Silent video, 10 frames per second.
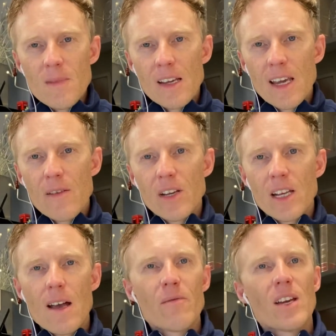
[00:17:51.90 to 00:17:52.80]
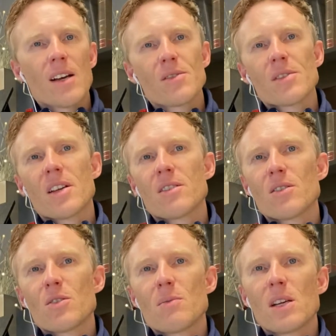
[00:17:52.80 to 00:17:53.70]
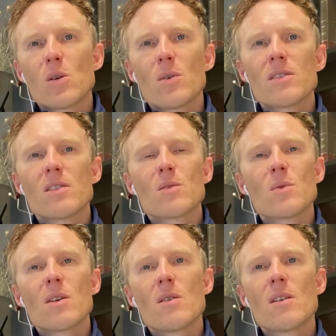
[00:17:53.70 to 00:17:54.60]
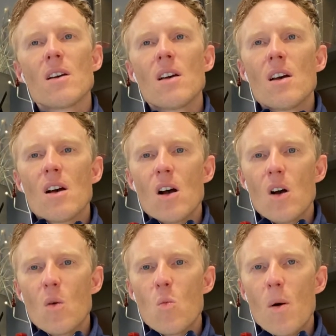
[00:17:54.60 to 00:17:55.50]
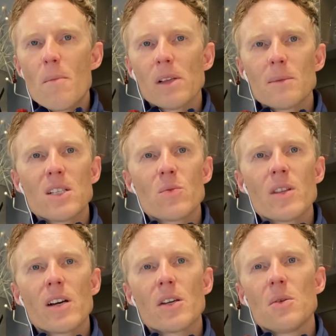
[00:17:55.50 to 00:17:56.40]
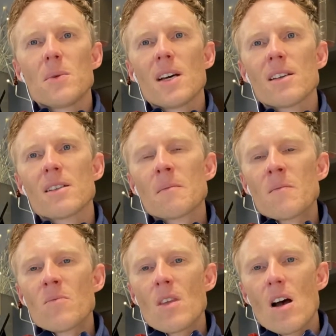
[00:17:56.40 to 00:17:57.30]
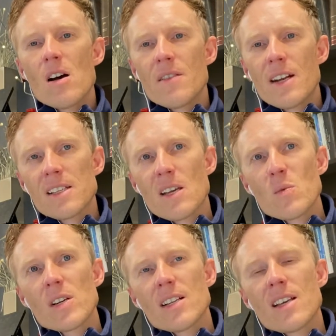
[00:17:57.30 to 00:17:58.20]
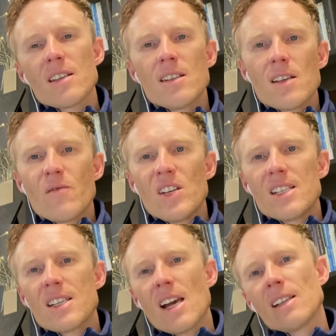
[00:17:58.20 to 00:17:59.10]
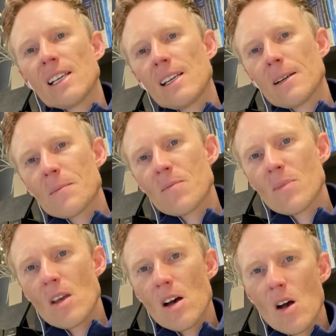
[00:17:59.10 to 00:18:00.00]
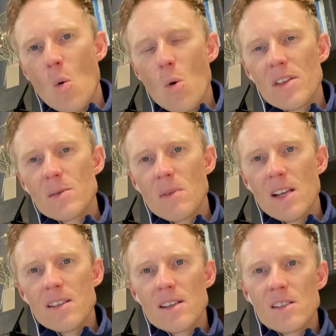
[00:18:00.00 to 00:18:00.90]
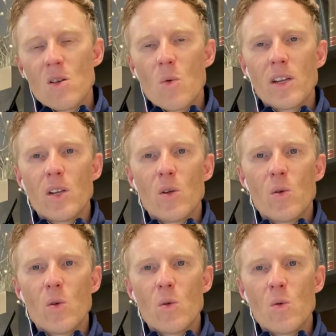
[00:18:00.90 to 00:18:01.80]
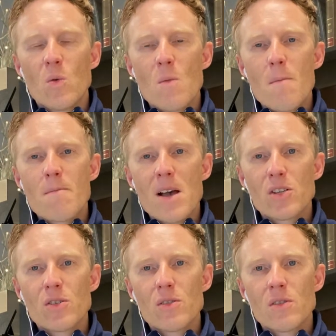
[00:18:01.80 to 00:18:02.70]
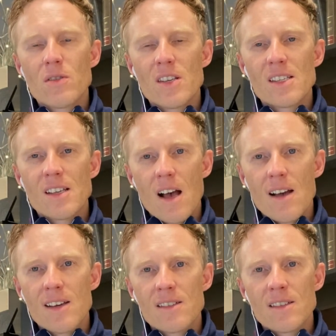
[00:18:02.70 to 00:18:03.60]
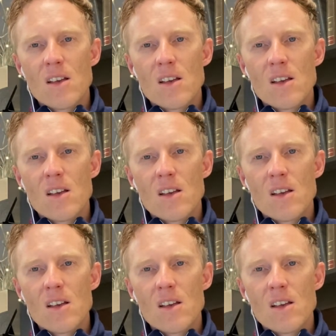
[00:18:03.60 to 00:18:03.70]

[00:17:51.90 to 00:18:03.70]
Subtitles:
KV and MV isocenter should be in coincidence within 1 millimeter with that cube test. The next thing we're going to test is MV scaling. What this means is that when you measure the size